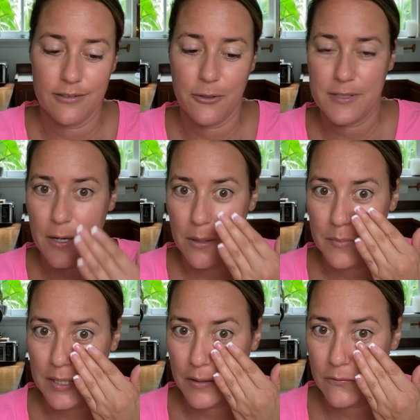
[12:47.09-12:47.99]
Notice how I'm
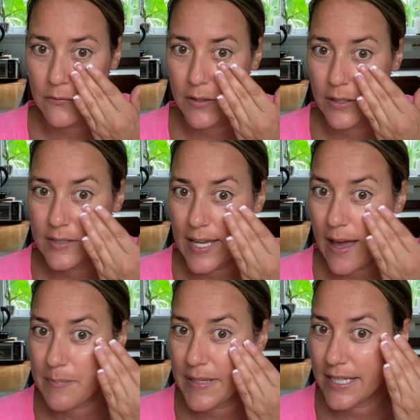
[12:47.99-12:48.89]
being
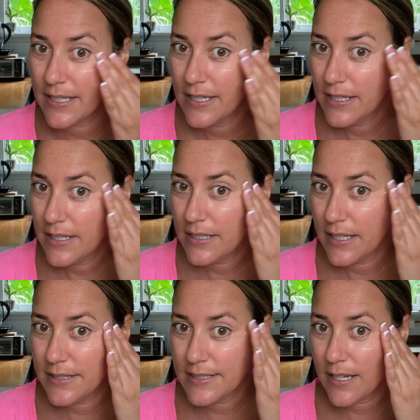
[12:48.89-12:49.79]
tapping
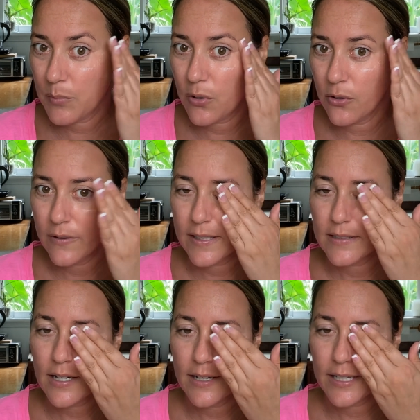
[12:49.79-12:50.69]
instead of pulling and
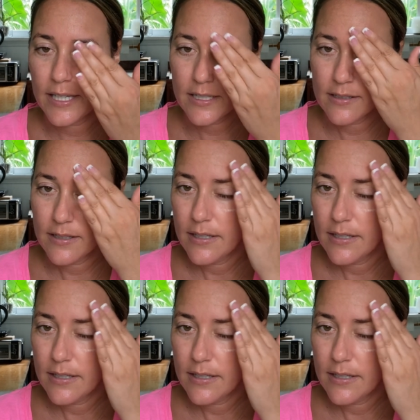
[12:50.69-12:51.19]
tugging.